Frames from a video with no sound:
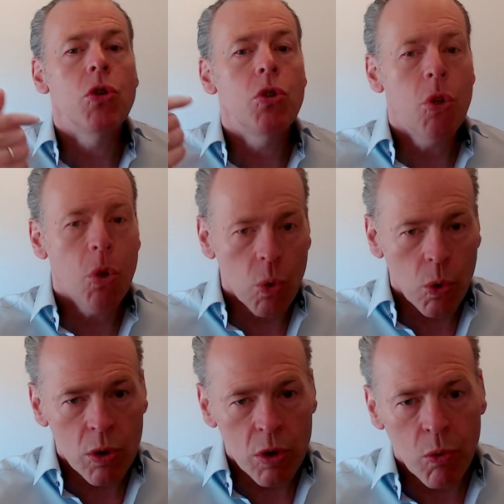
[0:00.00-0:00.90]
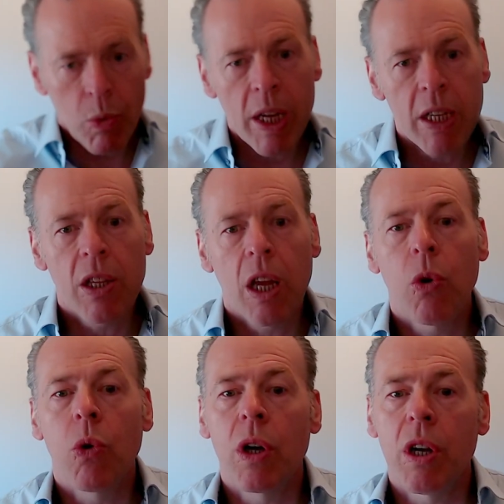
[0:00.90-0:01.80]
to the way that I
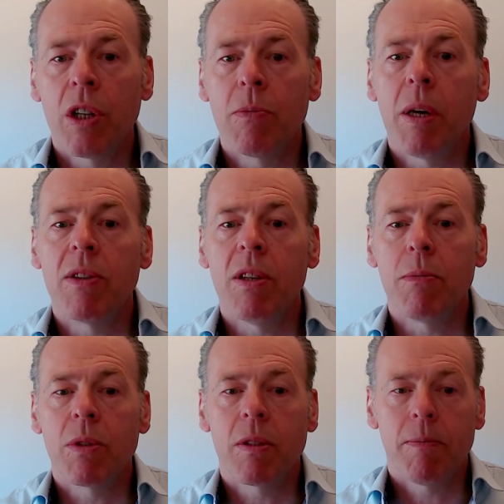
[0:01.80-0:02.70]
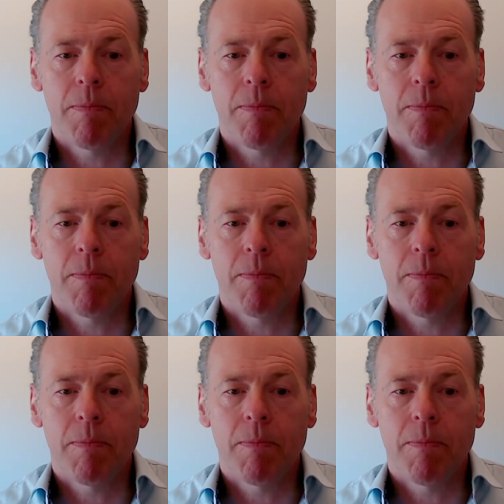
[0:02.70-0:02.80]
organize my teams.